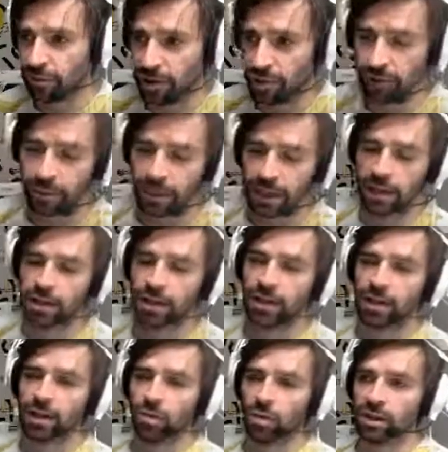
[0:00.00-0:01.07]
kind of a bit of an
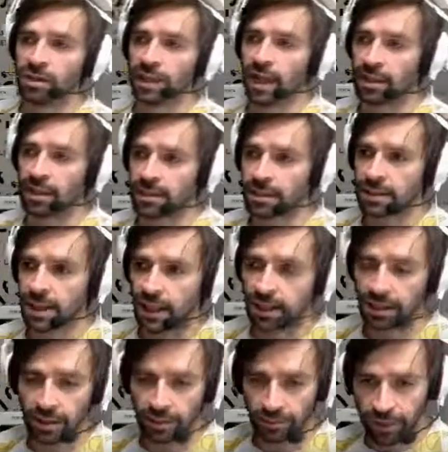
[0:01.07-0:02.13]
epiphany for me,
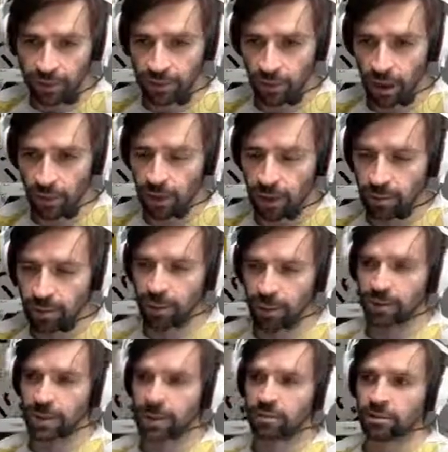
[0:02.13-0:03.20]
was
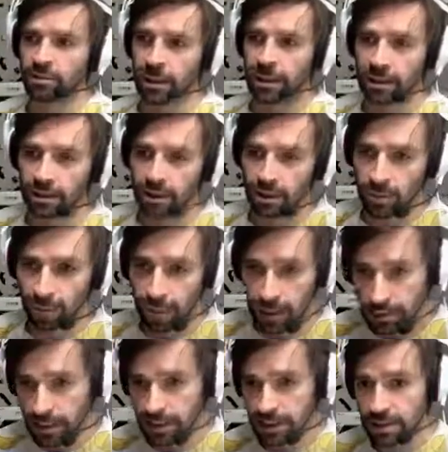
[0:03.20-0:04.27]
understanding that the reason why one of my
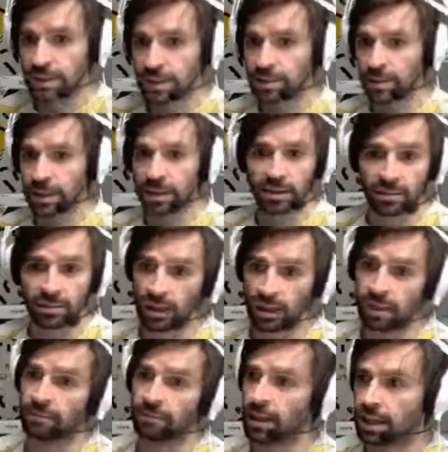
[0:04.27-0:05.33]
best players was getting a lot of
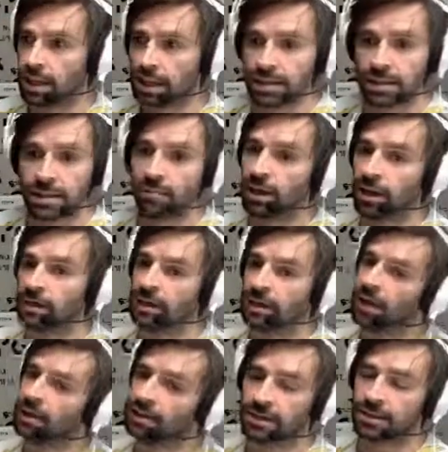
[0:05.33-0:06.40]
penalties is because
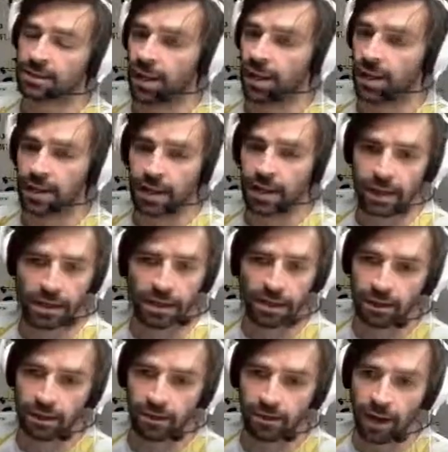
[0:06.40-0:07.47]
whenever they hit someone,
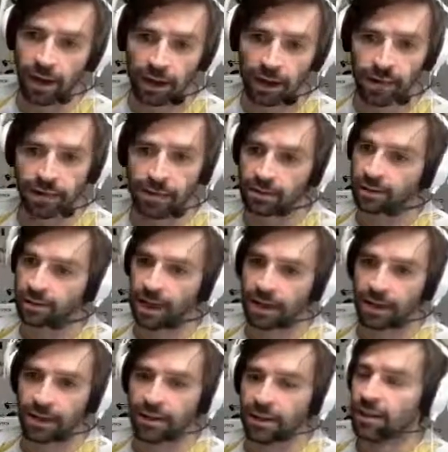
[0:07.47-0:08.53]
they stayed hit,
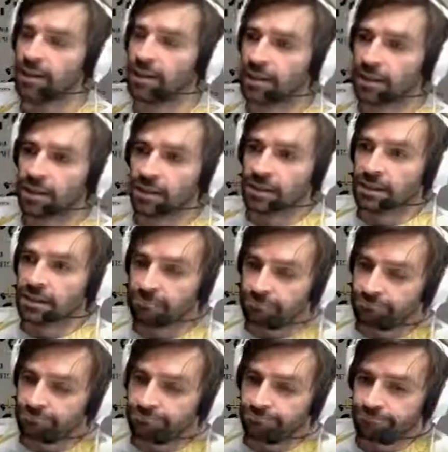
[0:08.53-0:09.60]
and
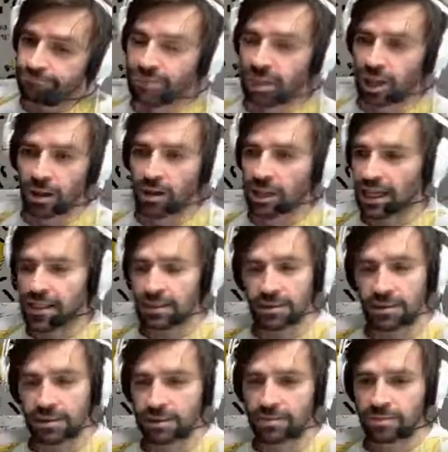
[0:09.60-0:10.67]
like,
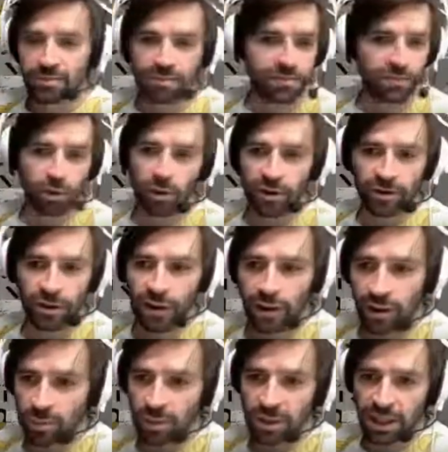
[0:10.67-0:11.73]
like
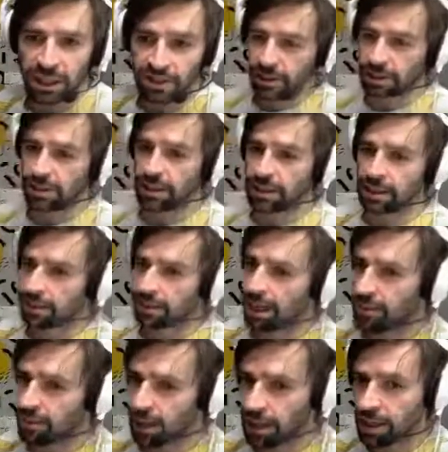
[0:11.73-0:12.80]
four of our
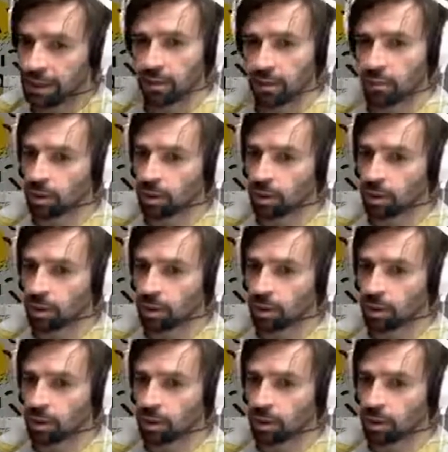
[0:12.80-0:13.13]
other players